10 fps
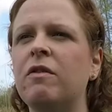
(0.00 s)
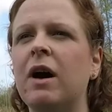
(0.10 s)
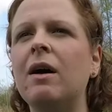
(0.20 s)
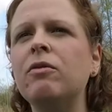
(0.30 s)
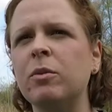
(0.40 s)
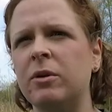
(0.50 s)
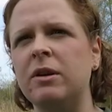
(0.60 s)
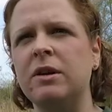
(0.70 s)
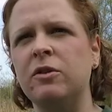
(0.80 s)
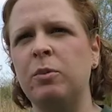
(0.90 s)
For
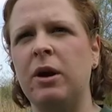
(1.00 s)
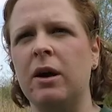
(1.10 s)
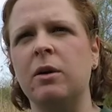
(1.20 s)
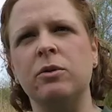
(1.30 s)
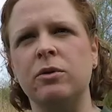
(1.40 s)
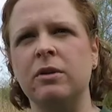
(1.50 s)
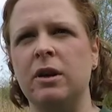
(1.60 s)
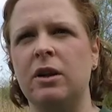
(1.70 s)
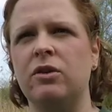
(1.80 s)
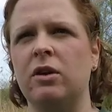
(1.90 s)
everybody, just being outdoors in
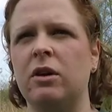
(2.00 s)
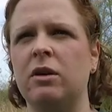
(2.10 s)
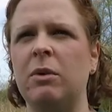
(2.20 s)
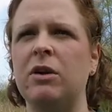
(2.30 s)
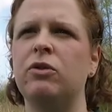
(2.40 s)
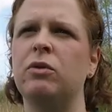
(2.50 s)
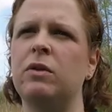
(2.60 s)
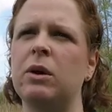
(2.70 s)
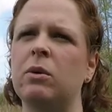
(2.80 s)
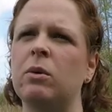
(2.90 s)
nature makes you
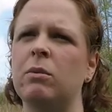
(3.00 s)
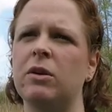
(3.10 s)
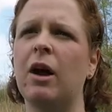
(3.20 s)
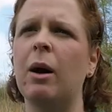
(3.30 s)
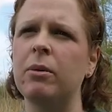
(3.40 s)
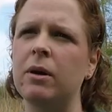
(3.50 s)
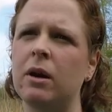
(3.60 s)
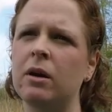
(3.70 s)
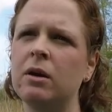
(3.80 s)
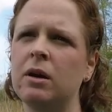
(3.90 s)
feel much
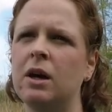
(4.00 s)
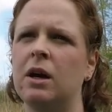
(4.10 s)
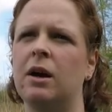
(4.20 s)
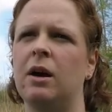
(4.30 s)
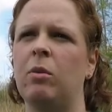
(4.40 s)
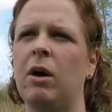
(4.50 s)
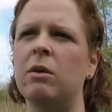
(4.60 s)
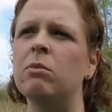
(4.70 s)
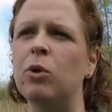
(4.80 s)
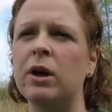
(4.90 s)
happier
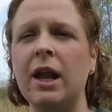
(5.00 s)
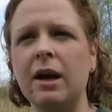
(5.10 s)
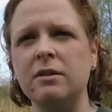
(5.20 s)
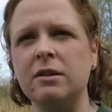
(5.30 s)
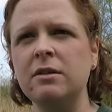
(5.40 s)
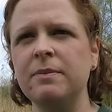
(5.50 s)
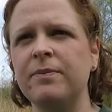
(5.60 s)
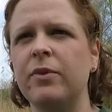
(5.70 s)
and more connected.